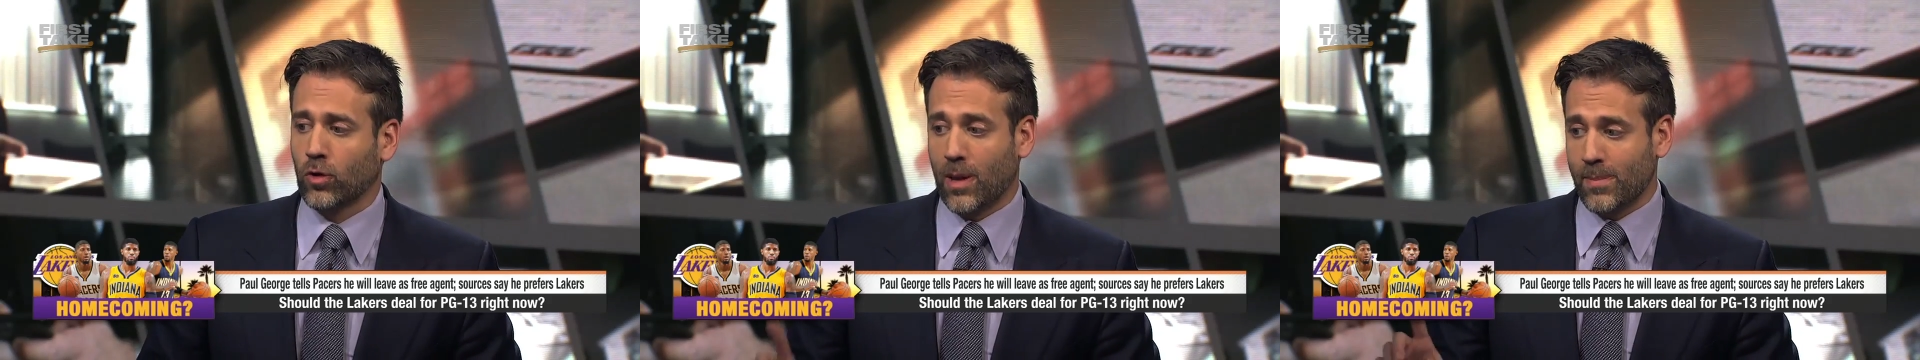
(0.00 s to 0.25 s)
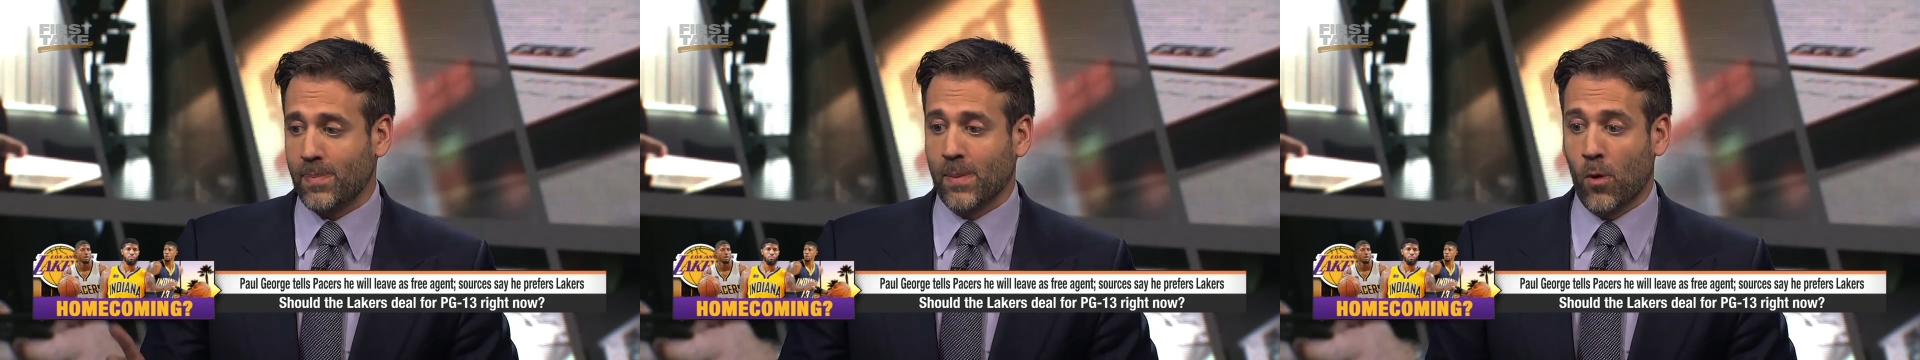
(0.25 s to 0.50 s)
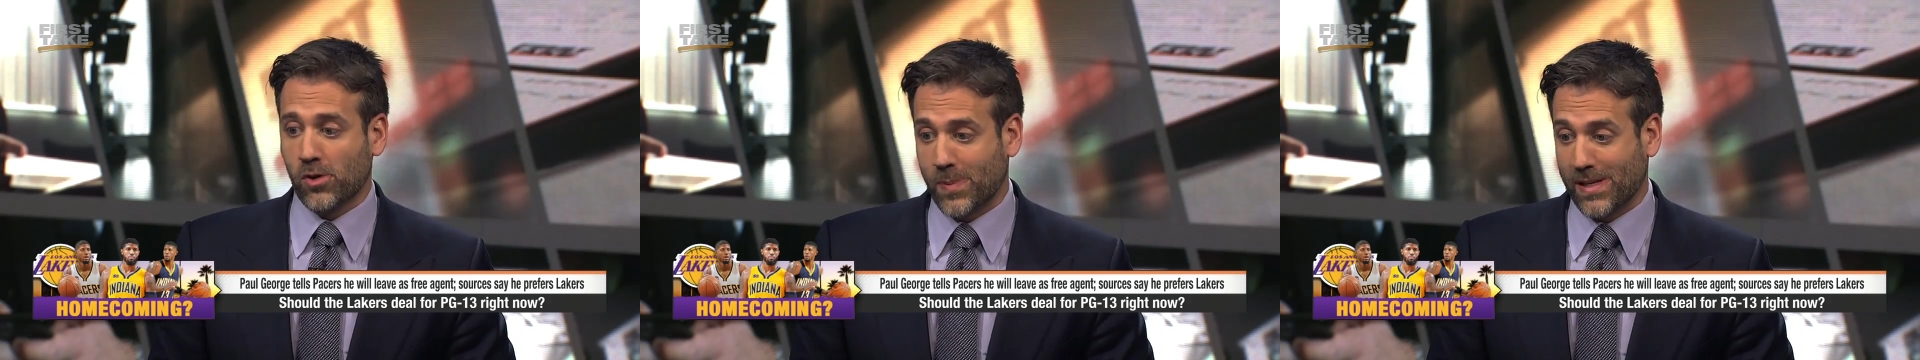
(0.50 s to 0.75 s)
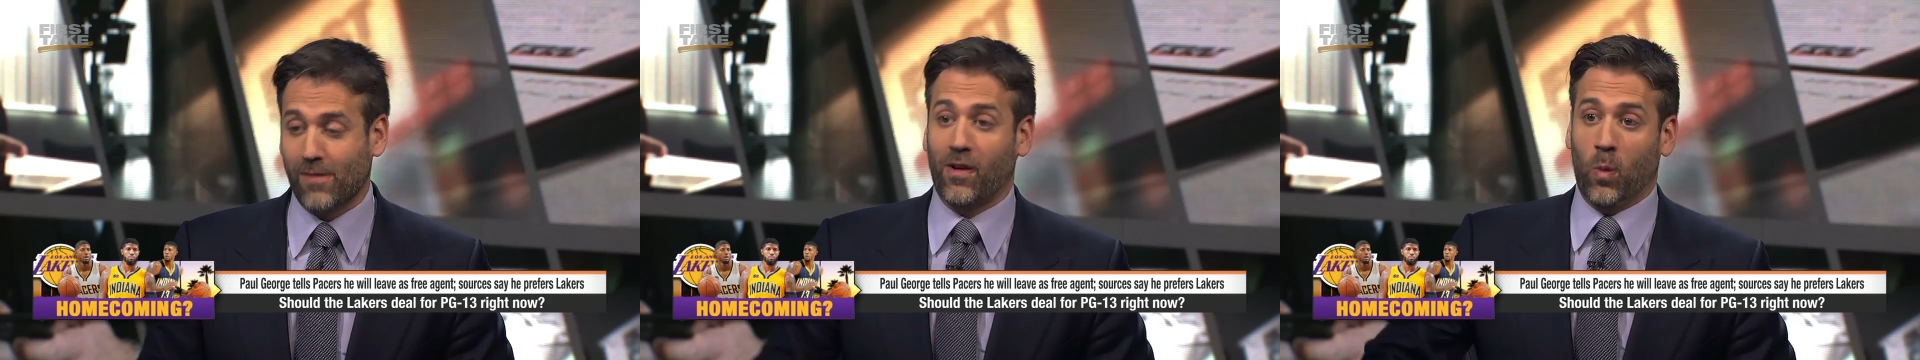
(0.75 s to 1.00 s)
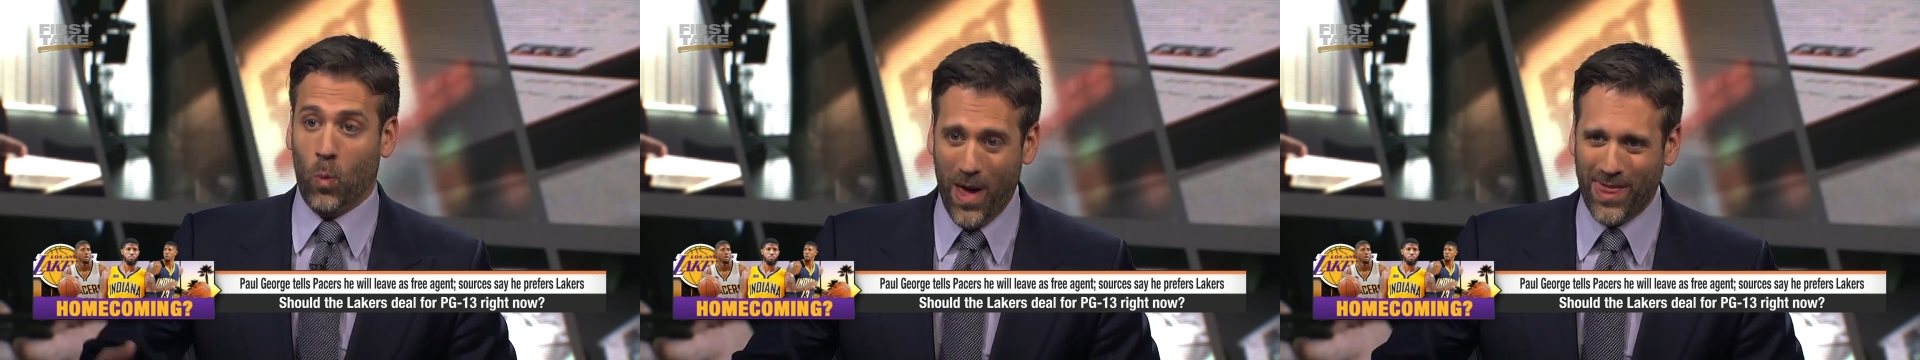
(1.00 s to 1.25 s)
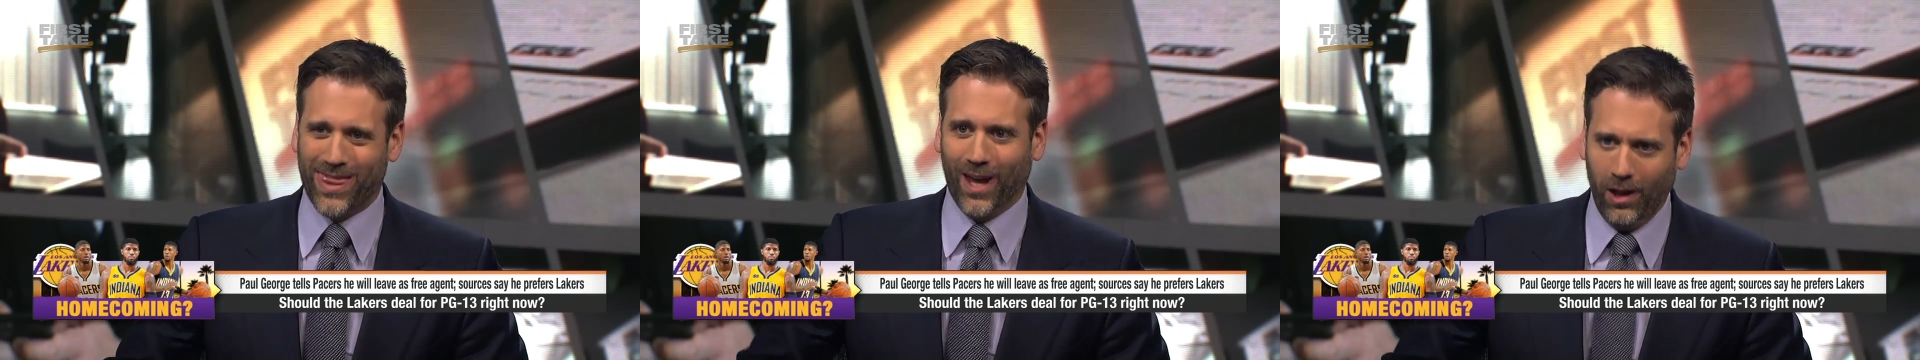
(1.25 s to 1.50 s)
or let me be more specific,
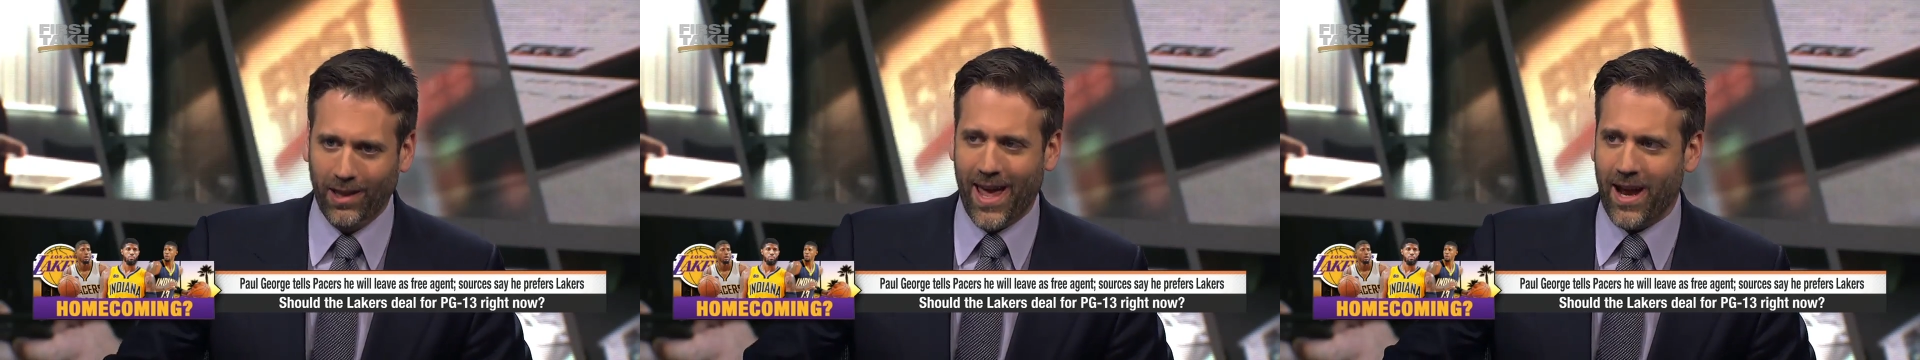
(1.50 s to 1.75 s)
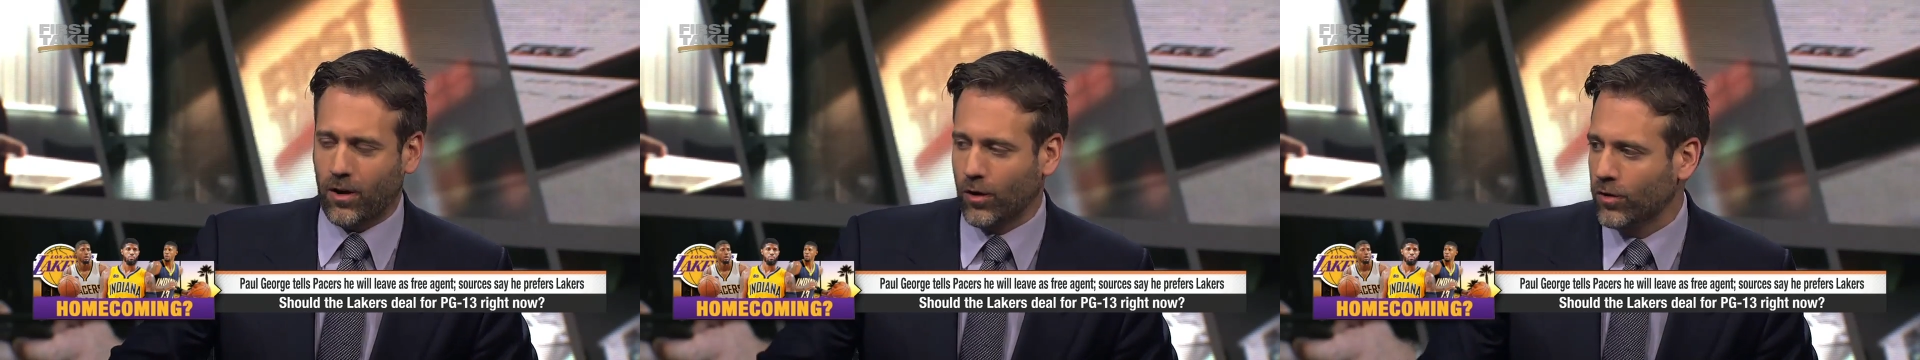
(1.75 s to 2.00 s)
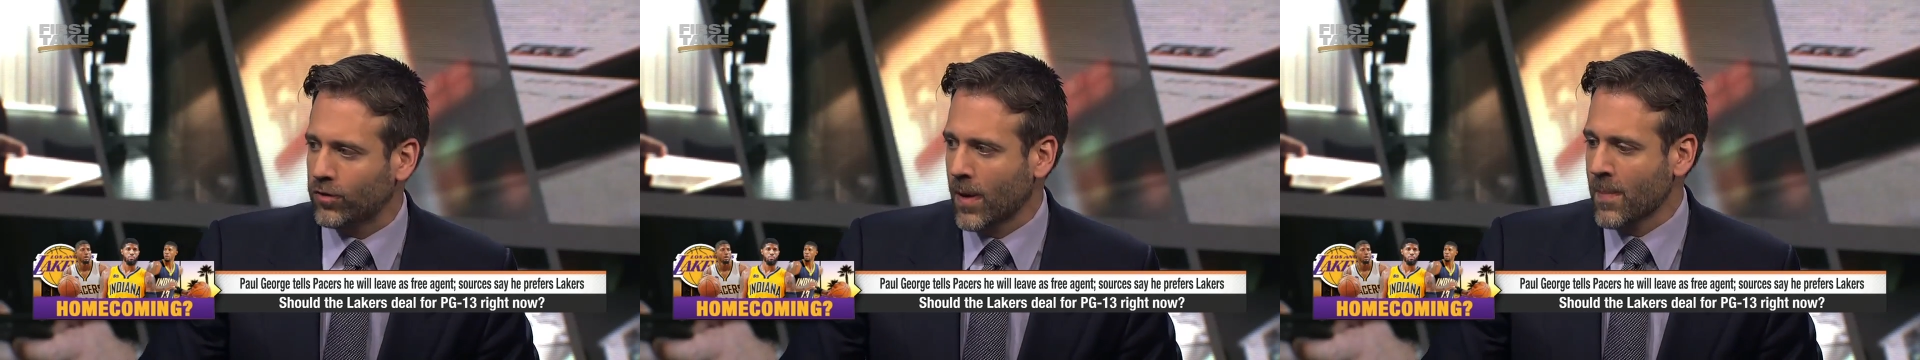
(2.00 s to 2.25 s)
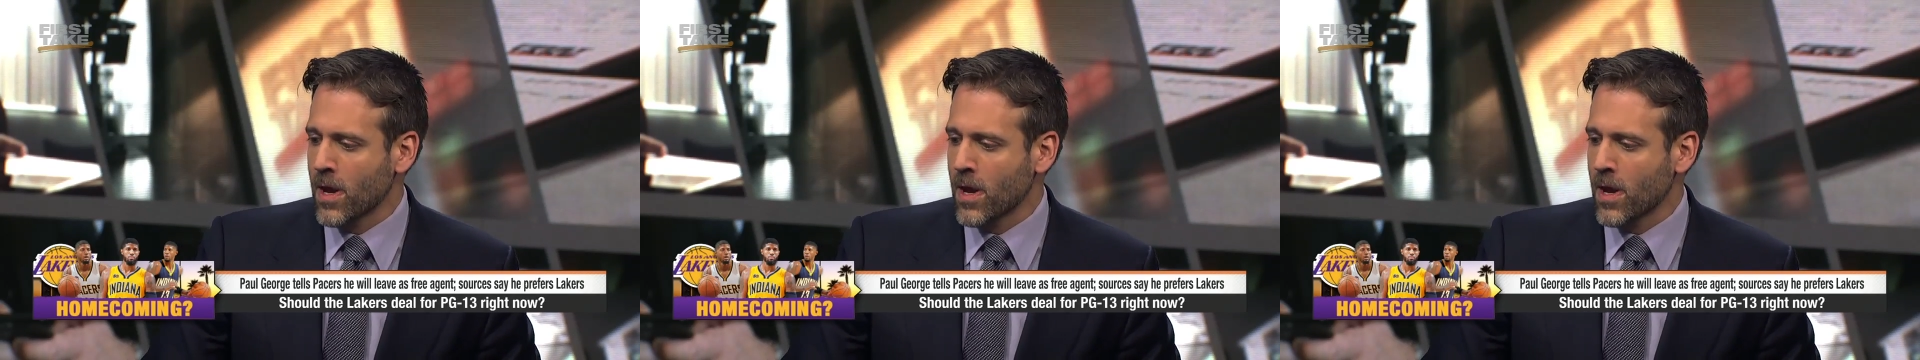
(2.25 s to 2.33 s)
with the Lakers,